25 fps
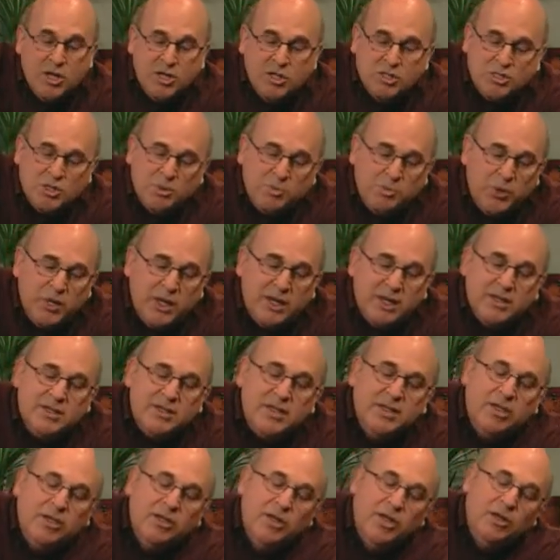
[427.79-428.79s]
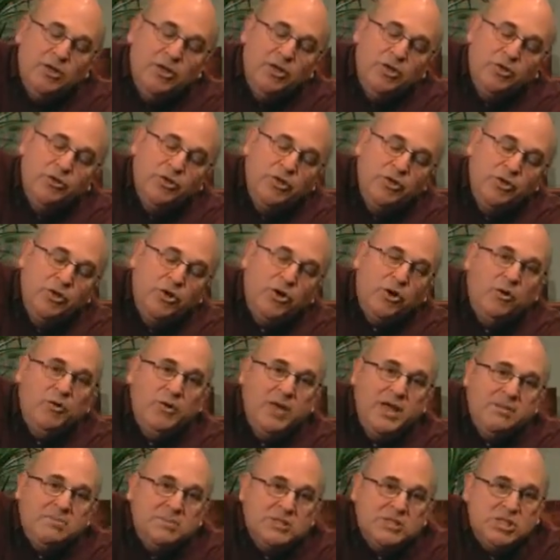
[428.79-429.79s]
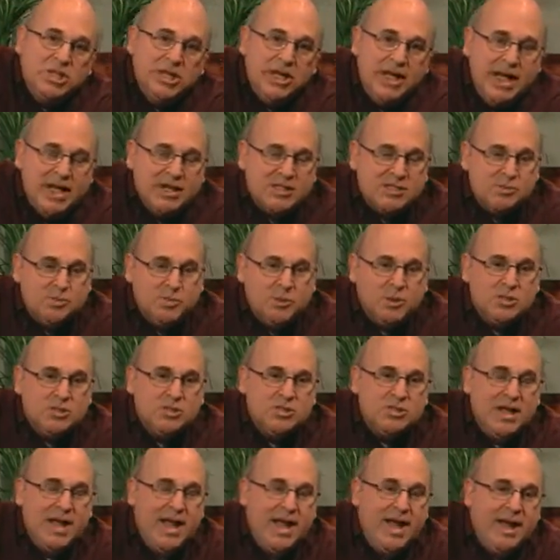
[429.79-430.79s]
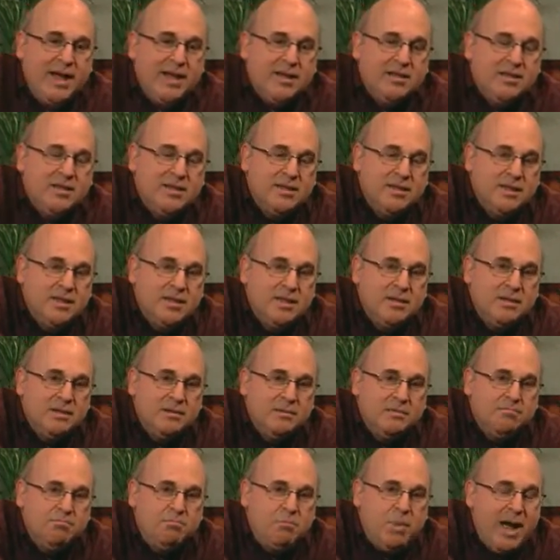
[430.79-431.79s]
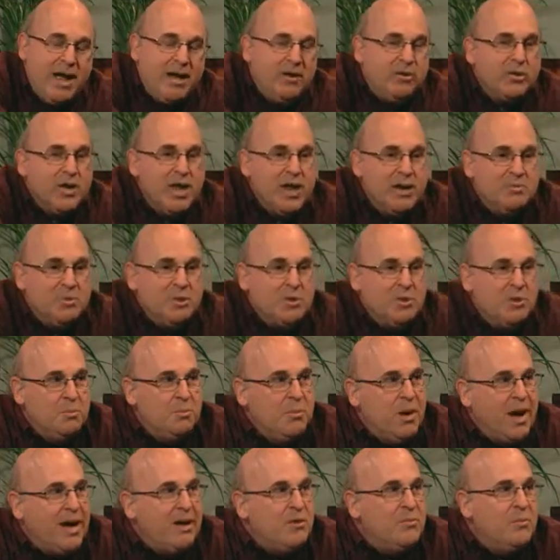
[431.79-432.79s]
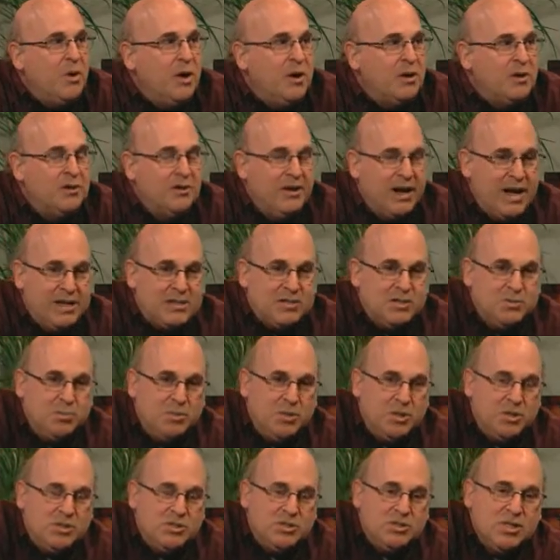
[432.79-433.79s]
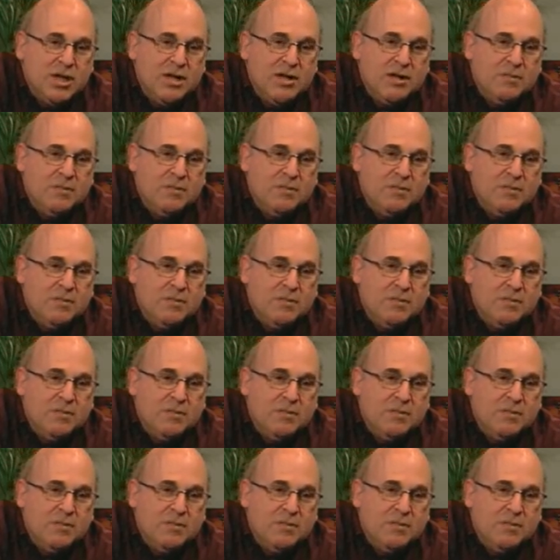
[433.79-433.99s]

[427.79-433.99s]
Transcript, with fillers: So bring in the, the neuroimaging experts and the biochemical biomarker experts